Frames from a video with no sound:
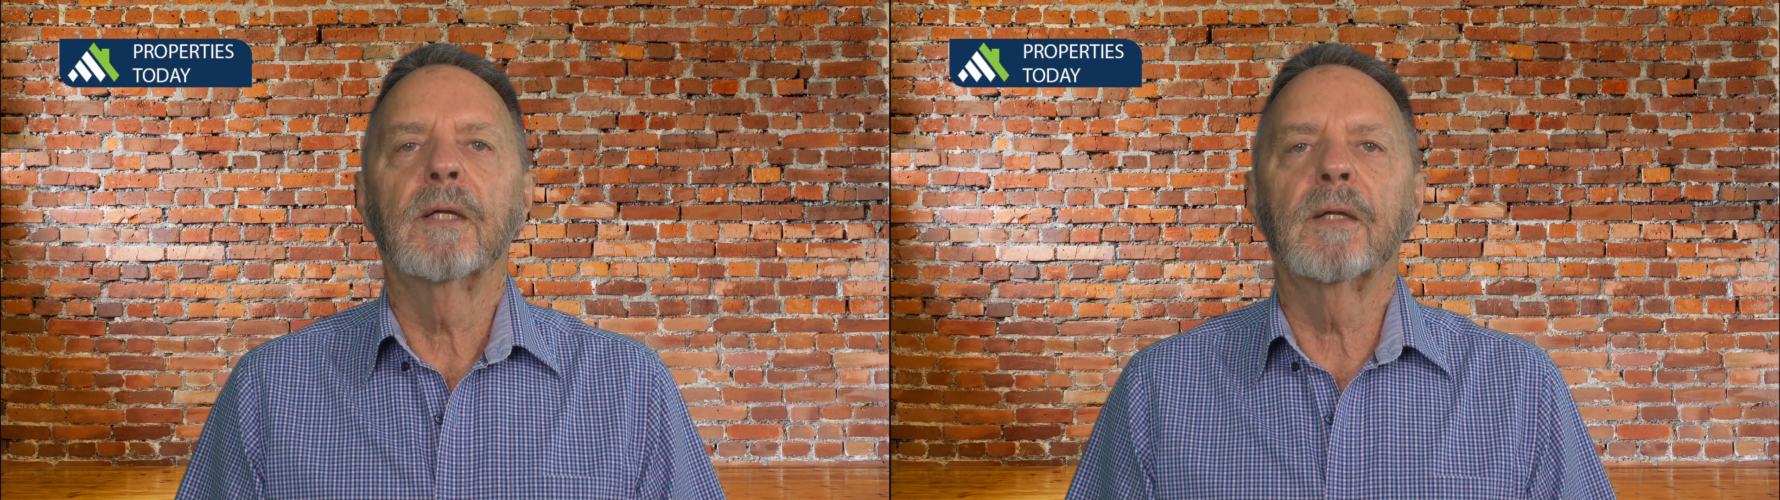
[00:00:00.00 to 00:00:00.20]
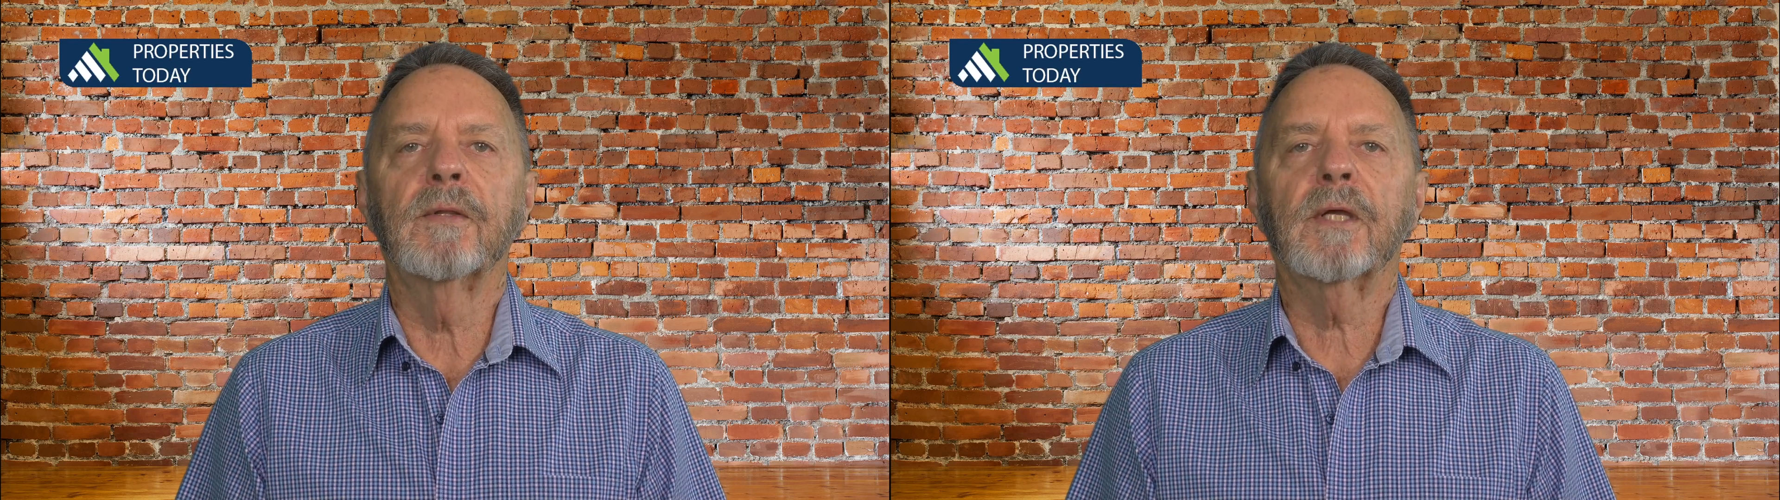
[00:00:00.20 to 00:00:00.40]

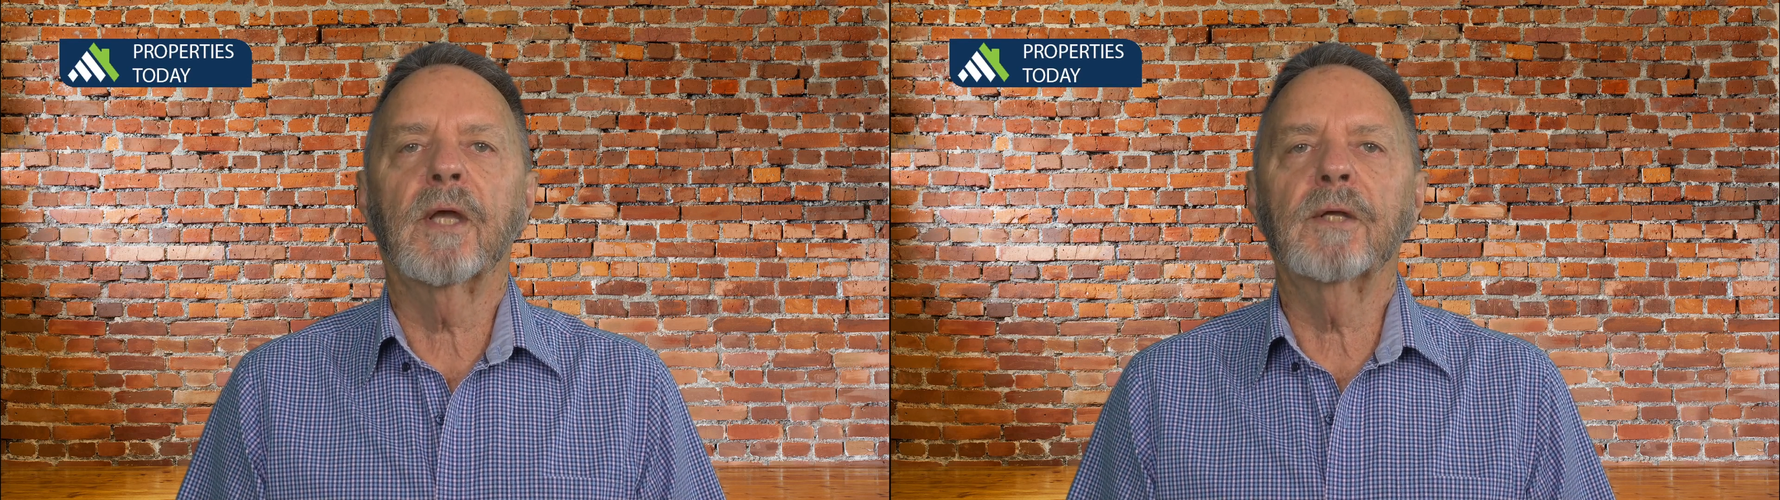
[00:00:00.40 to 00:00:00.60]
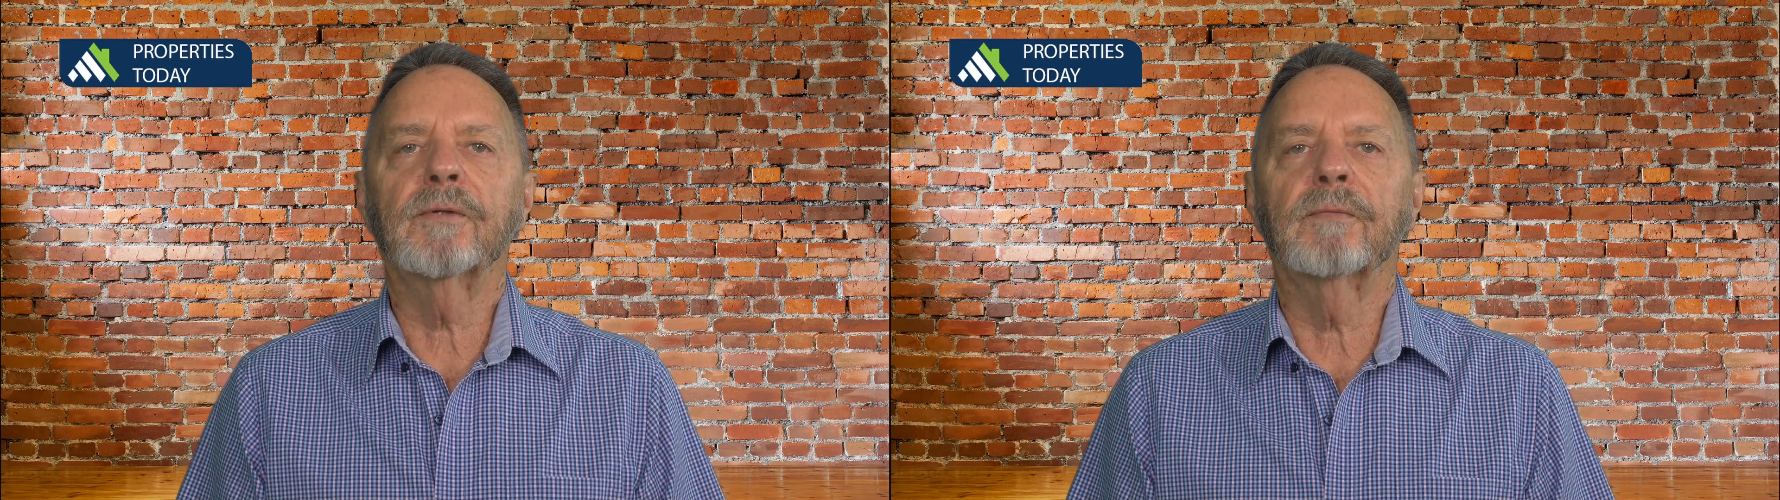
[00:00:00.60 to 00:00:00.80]
In the
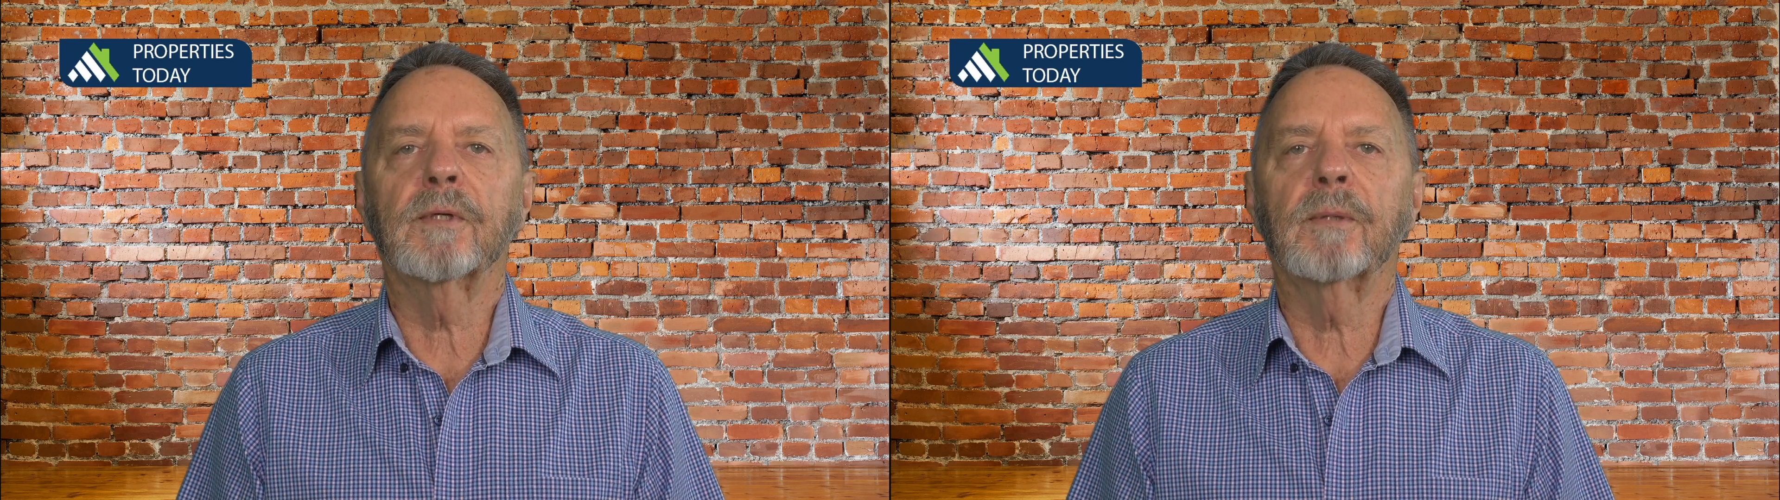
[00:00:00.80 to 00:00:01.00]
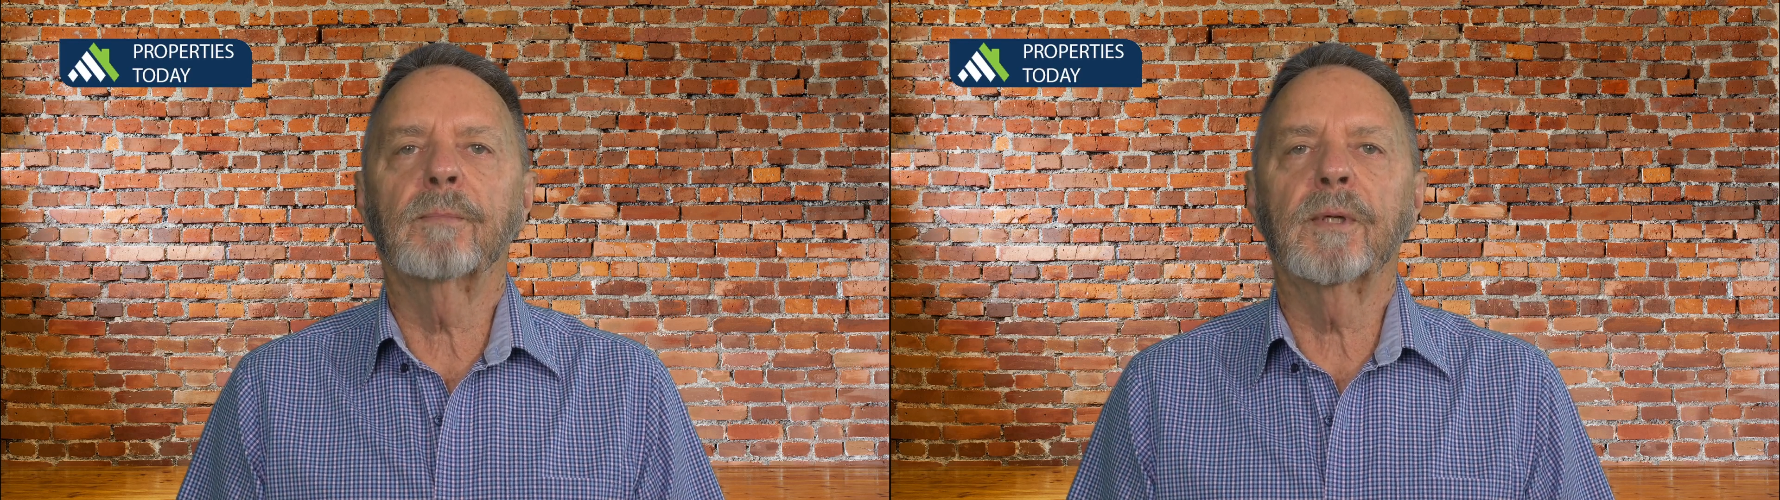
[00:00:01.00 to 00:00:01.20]
case of
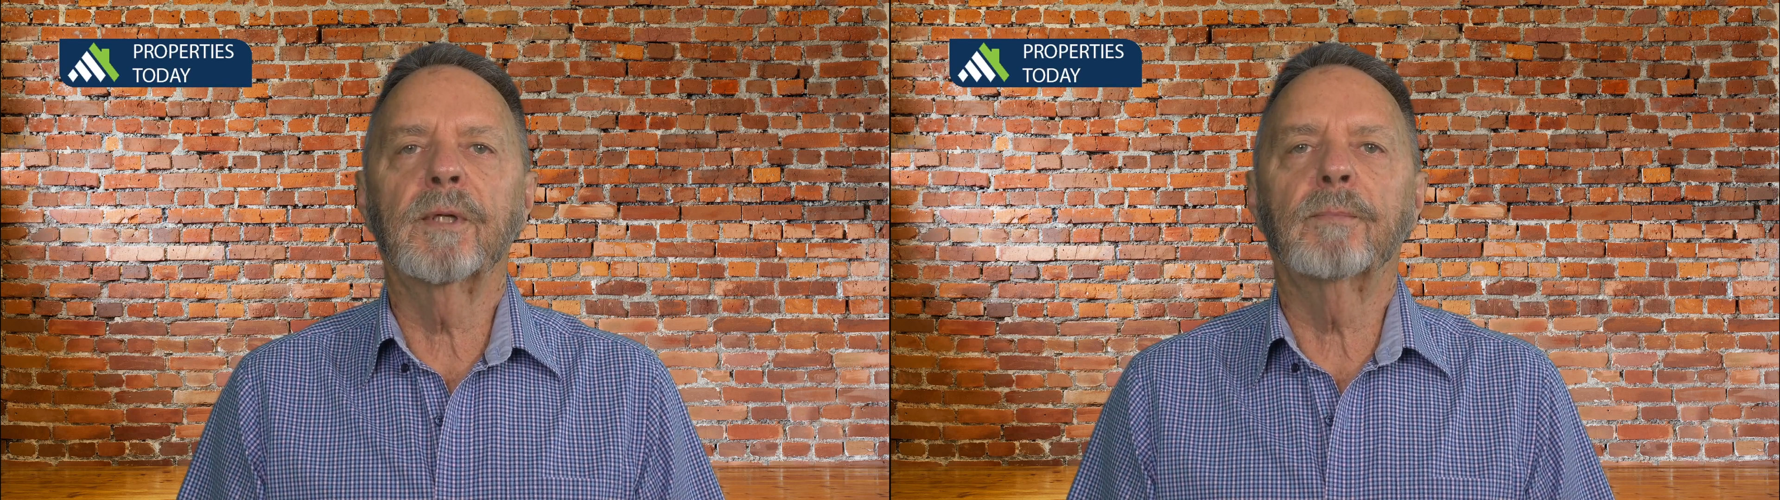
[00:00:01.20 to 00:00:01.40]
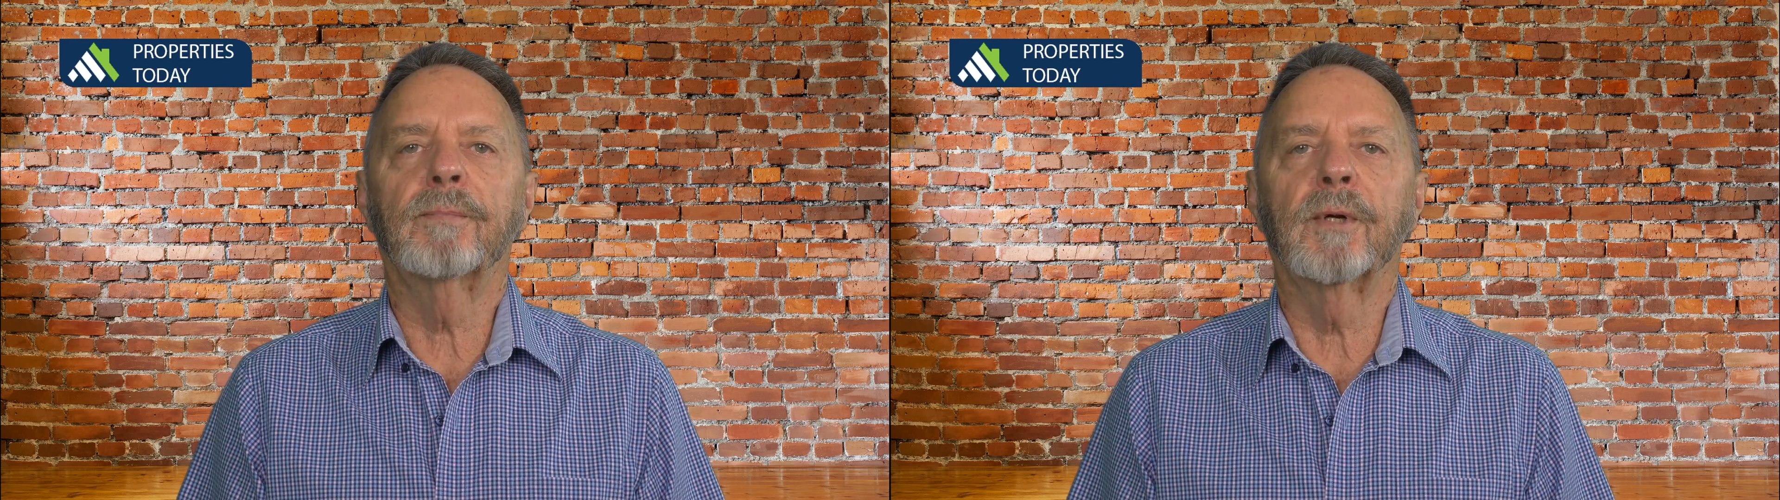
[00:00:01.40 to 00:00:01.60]
a completed